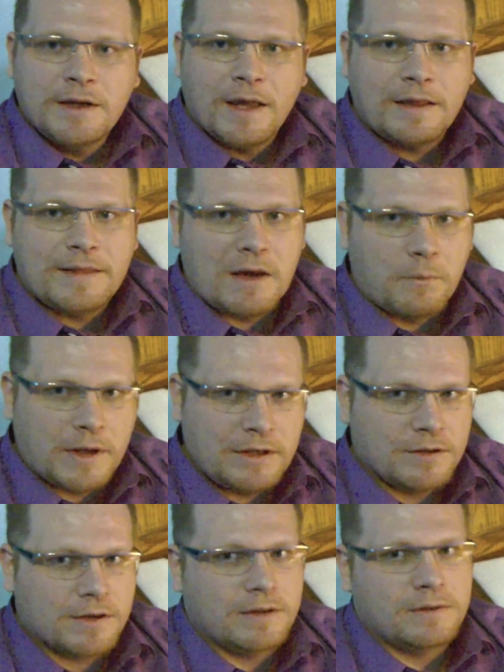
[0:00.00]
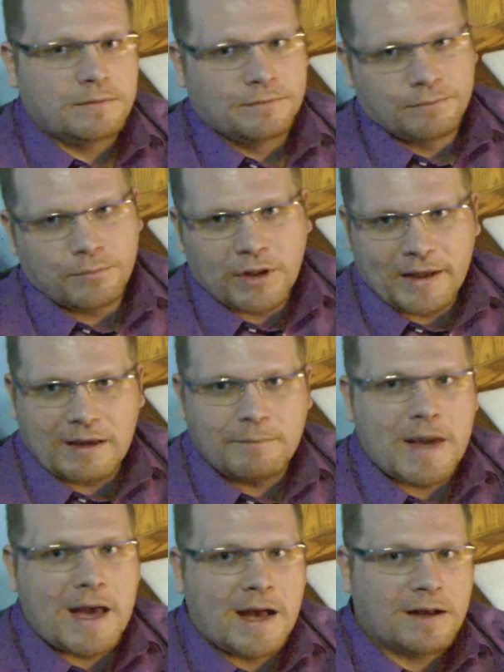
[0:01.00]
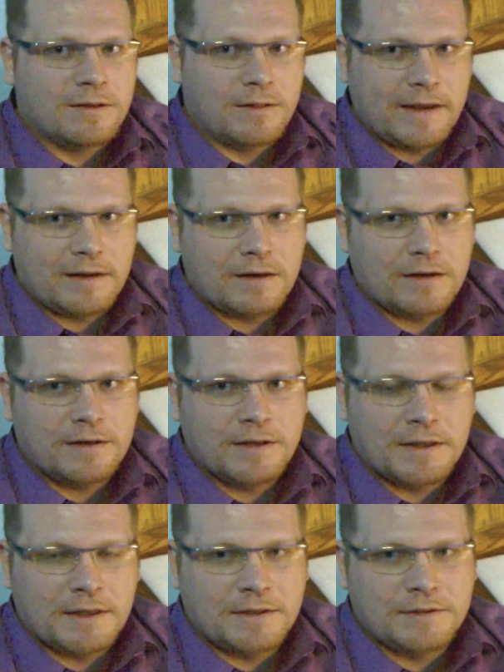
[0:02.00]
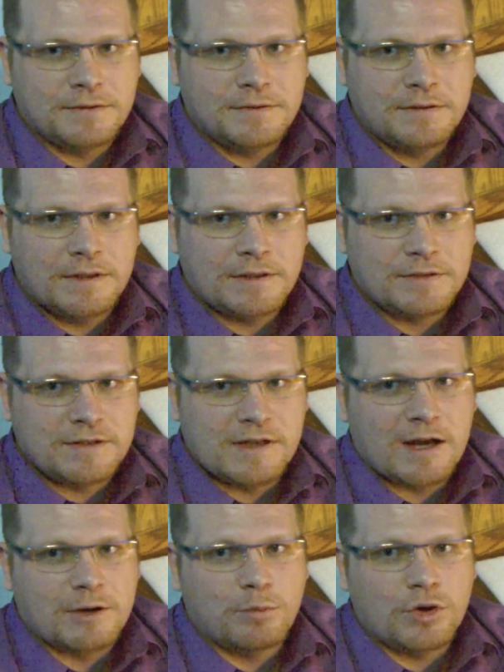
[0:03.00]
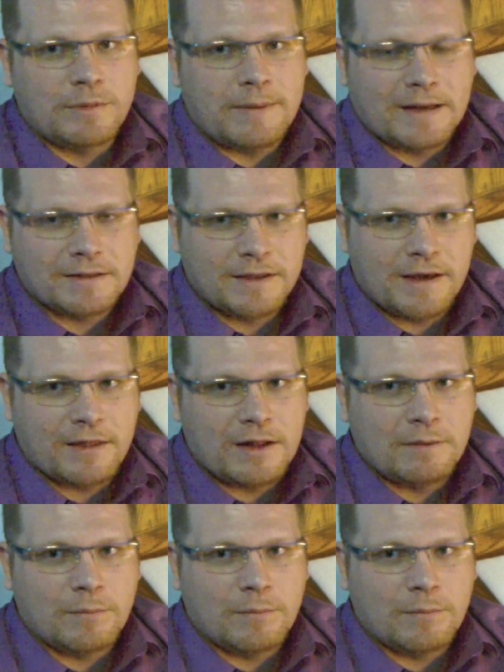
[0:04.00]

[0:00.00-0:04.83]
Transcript: and that way you can play it back later and see how to put it back together.